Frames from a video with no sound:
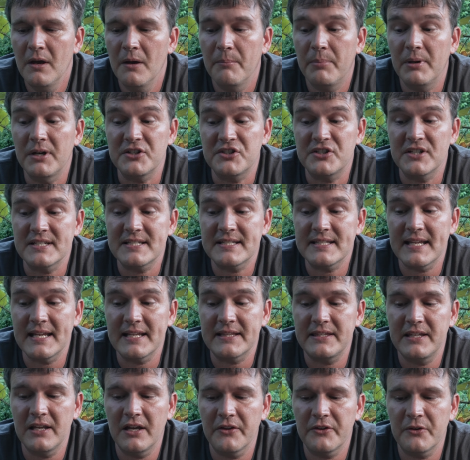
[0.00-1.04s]
But just like
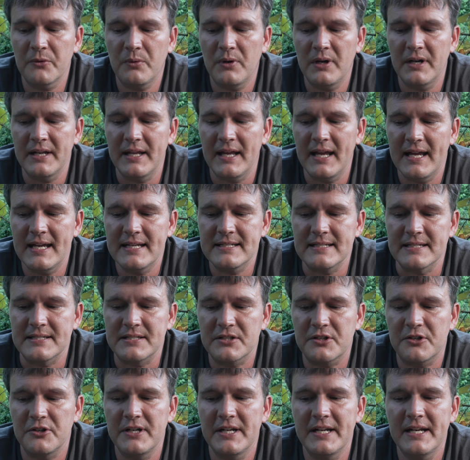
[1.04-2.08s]
the other one, it has a
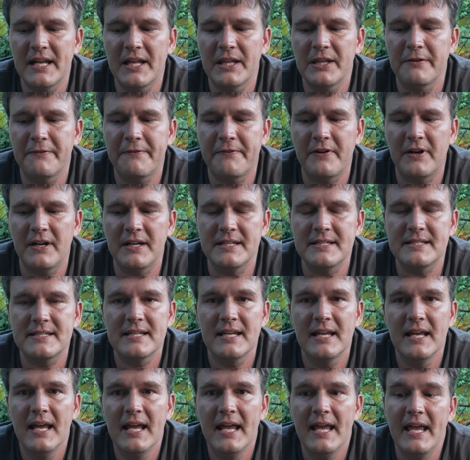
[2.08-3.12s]
screen on the front
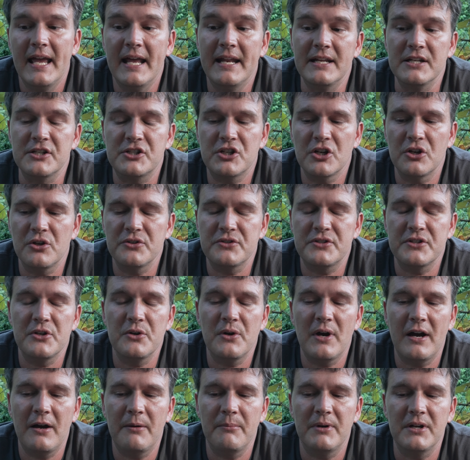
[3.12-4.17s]
and it shows you
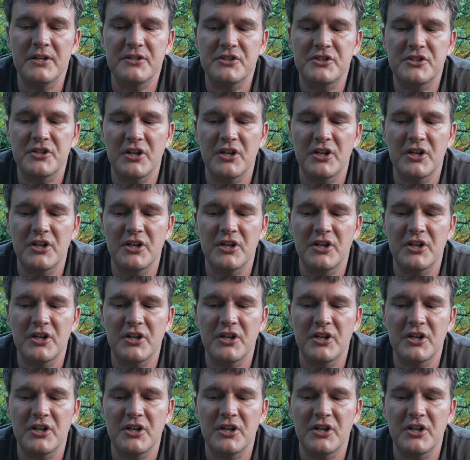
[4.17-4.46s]
how much